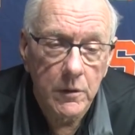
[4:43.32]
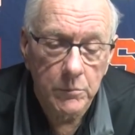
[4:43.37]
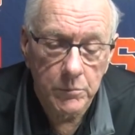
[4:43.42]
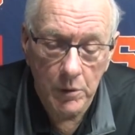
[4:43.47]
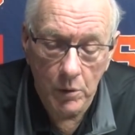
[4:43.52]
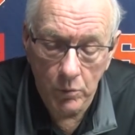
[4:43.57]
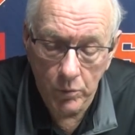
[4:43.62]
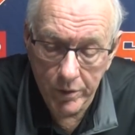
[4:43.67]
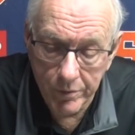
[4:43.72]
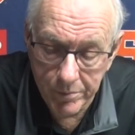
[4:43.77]

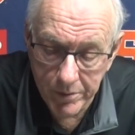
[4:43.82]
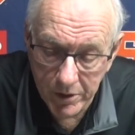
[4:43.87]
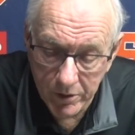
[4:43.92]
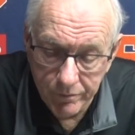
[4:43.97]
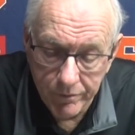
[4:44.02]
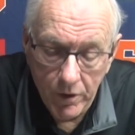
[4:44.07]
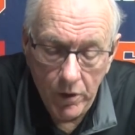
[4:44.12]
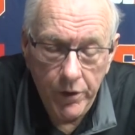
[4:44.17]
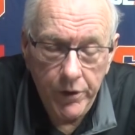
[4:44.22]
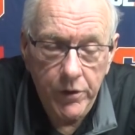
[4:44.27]
But we've
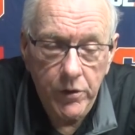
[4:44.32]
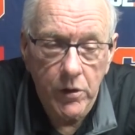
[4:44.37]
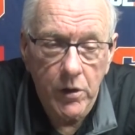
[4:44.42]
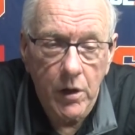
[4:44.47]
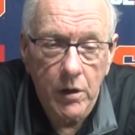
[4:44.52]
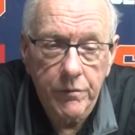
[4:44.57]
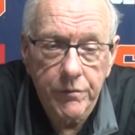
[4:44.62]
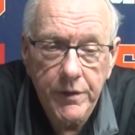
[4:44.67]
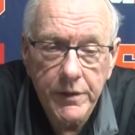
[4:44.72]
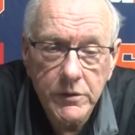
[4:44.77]
been very good
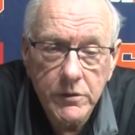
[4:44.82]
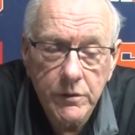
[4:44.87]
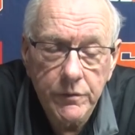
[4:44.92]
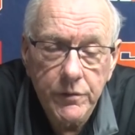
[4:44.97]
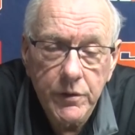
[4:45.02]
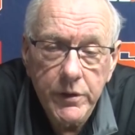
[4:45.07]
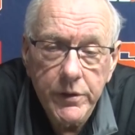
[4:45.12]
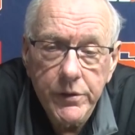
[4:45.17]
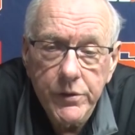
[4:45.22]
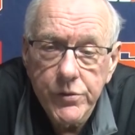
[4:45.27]

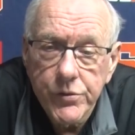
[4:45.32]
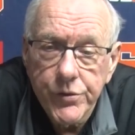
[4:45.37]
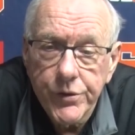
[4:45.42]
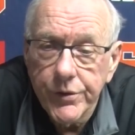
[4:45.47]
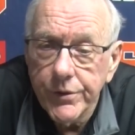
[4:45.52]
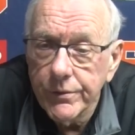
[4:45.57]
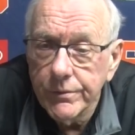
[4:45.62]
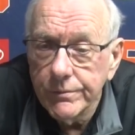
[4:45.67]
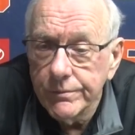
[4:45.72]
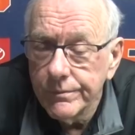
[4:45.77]
offensively this
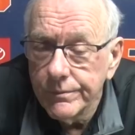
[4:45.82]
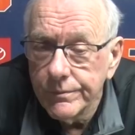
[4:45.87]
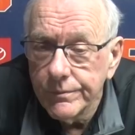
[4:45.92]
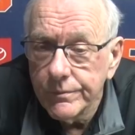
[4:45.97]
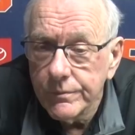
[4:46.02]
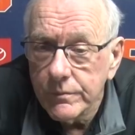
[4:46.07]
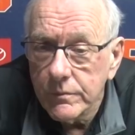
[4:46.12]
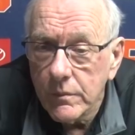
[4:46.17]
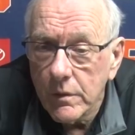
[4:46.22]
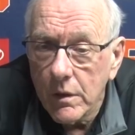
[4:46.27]
year,
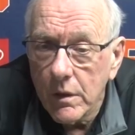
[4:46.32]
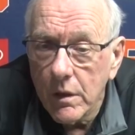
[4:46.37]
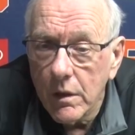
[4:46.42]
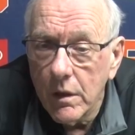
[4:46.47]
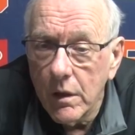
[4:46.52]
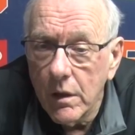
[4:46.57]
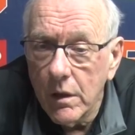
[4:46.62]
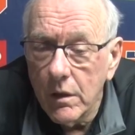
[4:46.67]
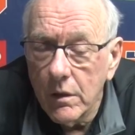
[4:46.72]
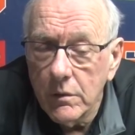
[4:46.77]

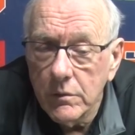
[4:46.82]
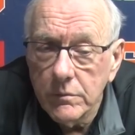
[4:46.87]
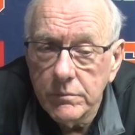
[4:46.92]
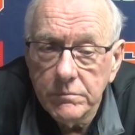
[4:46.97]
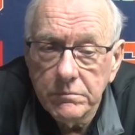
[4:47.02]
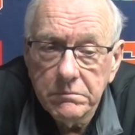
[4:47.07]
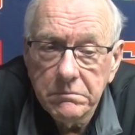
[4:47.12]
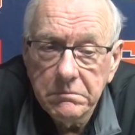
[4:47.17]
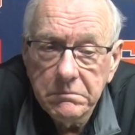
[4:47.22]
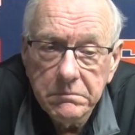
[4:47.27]

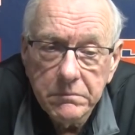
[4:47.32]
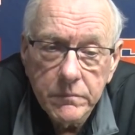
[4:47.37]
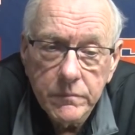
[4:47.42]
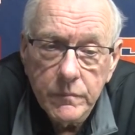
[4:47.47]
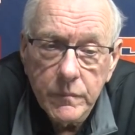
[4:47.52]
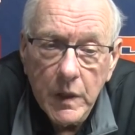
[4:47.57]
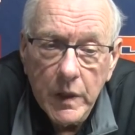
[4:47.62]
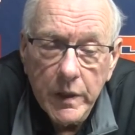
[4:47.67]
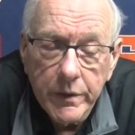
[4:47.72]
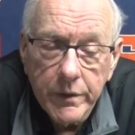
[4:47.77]

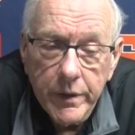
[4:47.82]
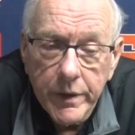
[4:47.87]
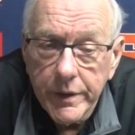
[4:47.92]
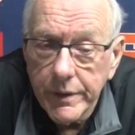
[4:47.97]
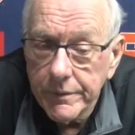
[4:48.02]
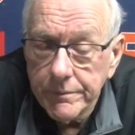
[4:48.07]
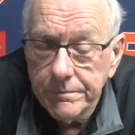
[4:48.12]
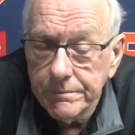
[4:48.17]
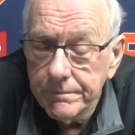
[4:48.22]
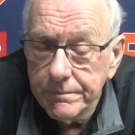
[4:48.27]
I
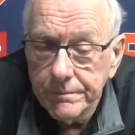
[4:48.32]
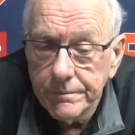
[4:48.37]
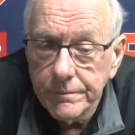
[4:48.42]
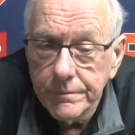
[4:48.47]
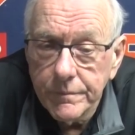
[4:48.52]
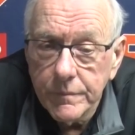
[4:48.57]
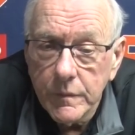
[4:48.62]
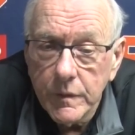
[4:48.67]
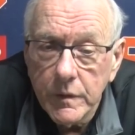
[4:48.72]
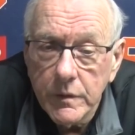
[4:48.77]
think,
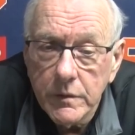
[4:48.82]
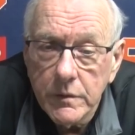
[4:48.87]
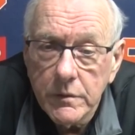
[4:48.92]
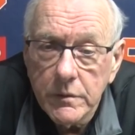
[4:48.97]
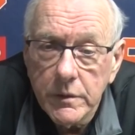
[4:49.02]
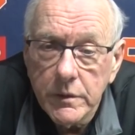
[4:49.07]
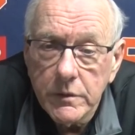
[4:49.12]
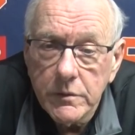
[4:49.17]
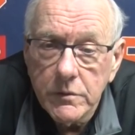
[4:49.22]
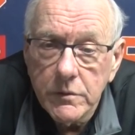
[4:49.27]

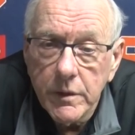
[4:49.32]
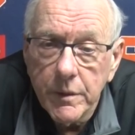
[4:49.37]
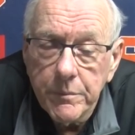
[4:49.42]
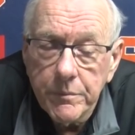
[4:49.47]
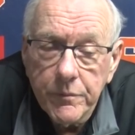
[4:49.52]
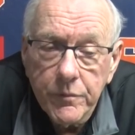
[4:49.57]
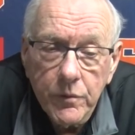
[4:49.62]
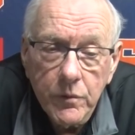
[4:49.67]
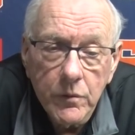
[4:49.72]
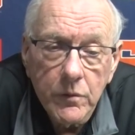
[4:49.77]

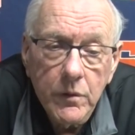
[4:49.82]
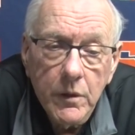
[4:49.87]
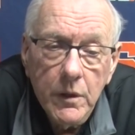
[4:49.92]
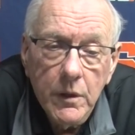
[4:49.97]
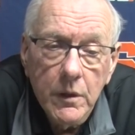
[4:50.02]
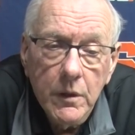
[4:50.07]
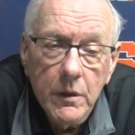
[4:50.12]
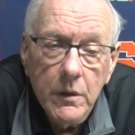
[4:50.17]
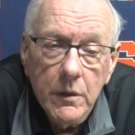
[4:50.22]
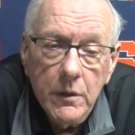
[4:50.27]
except for,
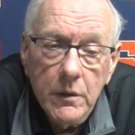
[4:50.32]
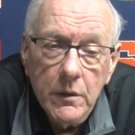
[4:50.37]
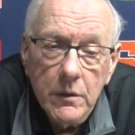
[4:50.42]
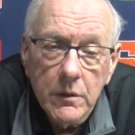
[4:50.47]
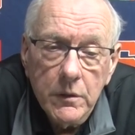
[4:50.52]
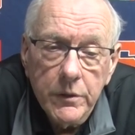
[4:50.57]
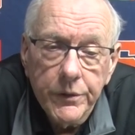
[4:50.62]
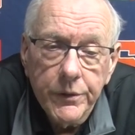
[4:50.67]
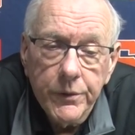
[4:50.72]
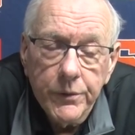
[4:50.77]

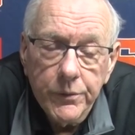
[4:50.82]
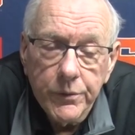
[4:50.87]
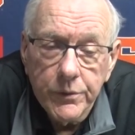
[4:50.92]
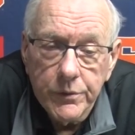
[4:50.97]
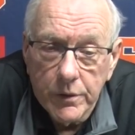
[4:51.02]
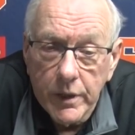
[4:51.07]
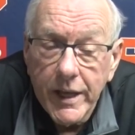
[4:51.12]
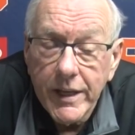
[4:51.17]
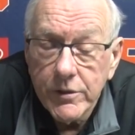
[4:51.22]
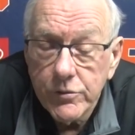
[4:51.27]
you know,
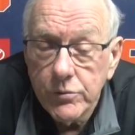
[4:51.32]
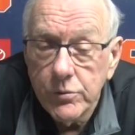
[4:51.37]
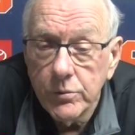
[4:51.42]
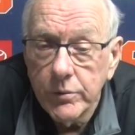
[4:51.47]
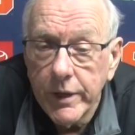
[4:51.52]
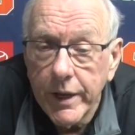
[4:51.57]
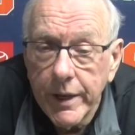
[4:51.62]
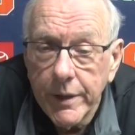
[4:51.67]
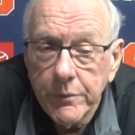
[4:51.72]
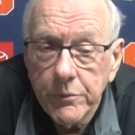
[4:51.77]
the last 2
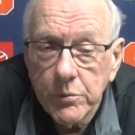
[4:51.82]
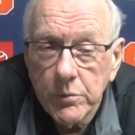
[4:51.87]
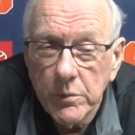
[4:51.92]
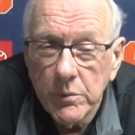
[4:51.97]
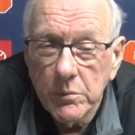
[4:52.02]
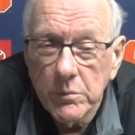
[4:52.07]
games.